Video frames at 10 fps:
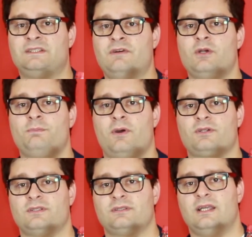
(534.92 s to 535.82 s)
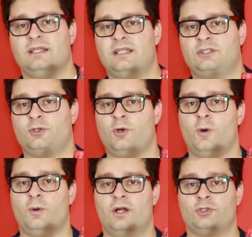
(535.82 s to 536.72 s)
it's very important that you
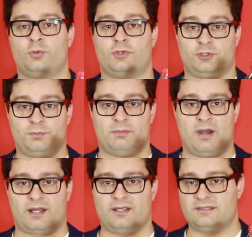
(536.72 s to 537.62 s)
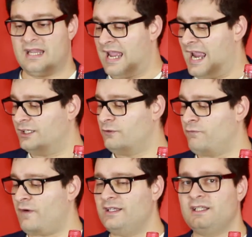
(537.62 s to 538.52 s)
go to a supermarket and you
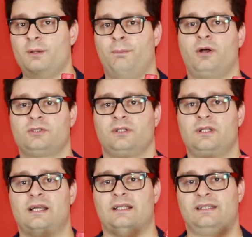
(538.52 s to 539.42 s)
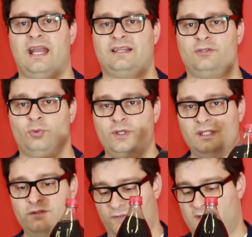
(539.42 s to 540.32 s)
find a bottle that
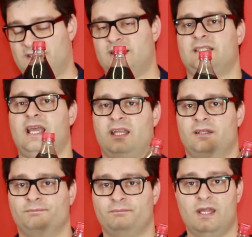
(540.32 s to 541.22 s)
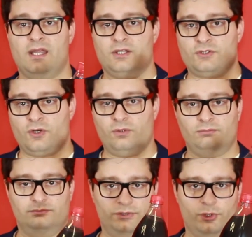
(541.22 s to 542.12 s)
really fits inside.
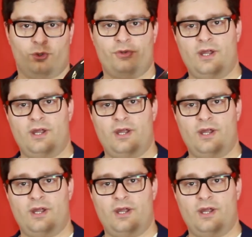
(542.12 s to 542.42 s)
So you go